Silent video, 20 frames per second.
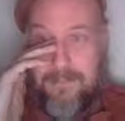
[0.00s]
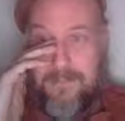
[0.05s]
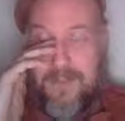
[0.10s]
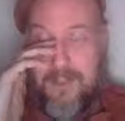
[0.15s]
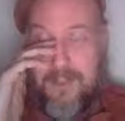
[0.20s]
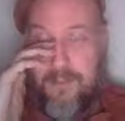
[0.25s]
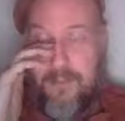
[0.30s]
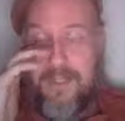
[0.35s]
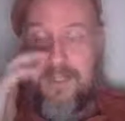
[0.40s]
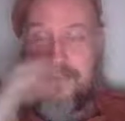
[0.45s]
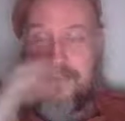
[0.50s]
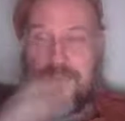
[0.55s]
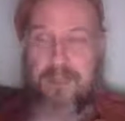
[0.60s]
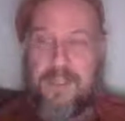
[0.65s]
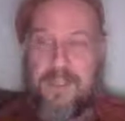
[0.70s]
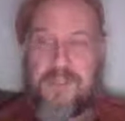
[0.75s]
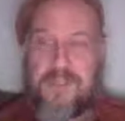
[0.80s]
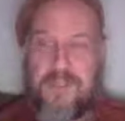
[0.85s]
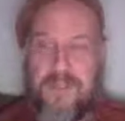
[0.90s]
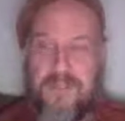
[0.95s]
why it
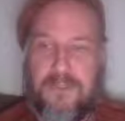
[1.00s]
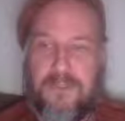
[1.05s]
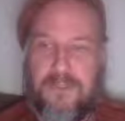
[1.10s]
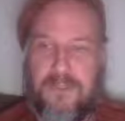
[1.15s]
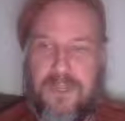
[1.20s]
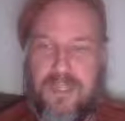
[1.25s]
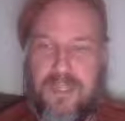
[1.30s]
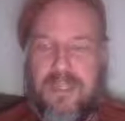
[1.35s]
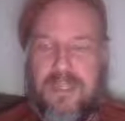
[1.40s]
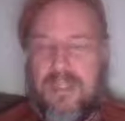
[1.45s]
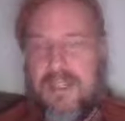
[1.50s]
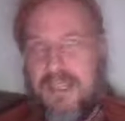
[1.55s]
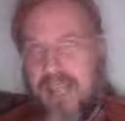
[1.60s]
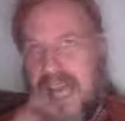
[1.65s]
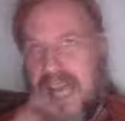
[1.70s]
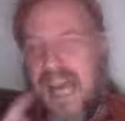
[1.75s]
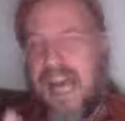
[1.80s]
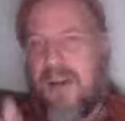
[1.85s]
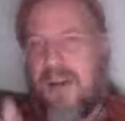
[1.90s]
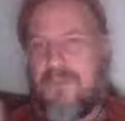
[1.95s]
functions,
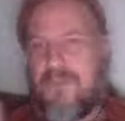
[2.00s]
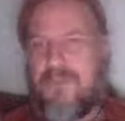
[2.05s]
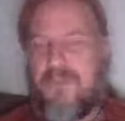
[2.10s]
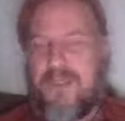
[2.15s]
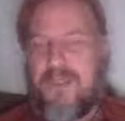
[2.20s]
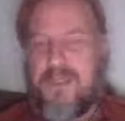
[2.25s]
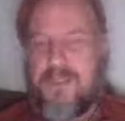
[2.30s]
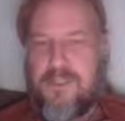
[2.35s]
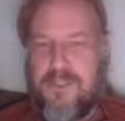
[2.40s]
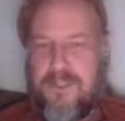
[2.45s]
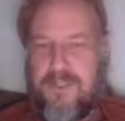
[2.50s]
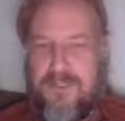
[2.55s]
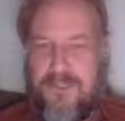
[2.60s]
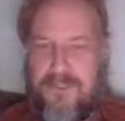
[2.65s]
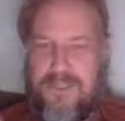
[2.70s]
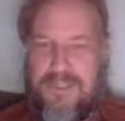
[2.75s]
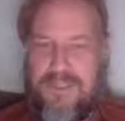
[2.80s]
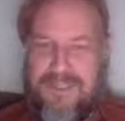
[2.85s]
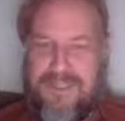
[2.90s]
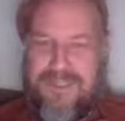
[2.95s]
how it
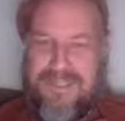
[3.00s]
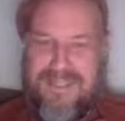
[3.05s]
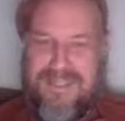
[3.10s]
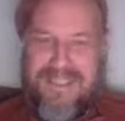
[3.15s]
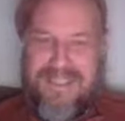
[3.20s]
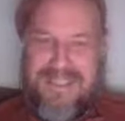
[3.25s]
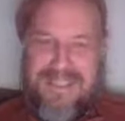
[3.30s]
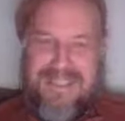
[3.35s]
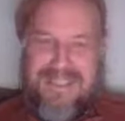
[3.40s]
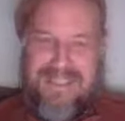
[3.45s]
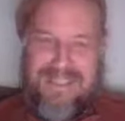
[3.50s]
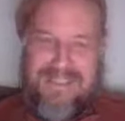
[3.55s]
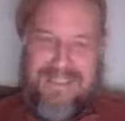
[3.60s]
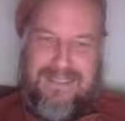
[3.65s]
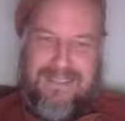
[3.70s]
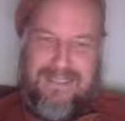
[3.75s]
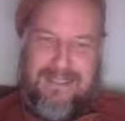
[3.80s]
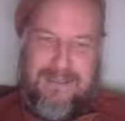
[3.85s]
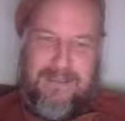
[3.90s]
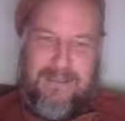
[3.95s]
functions.
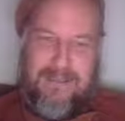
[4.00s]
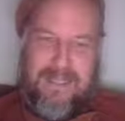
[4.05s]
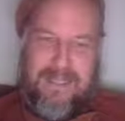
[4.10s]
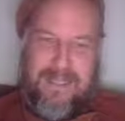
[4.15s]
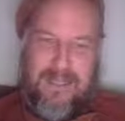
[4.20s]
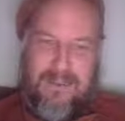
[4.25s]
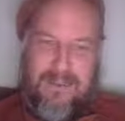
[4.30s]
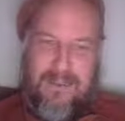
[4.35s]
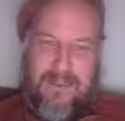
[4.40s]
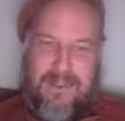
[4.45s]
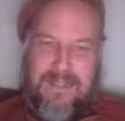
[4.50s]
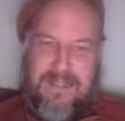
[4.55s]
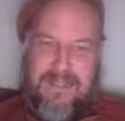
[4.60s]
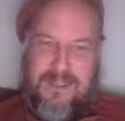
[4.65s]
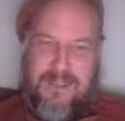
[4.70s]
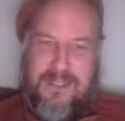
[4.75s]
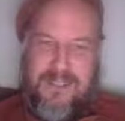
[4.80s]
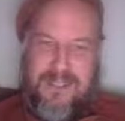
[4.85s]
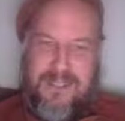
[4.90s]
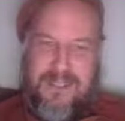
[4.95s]

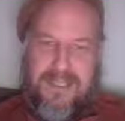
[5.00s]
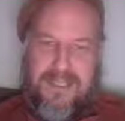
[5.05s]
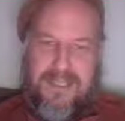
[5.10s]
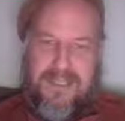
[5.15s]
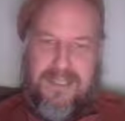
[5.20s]
Ethology,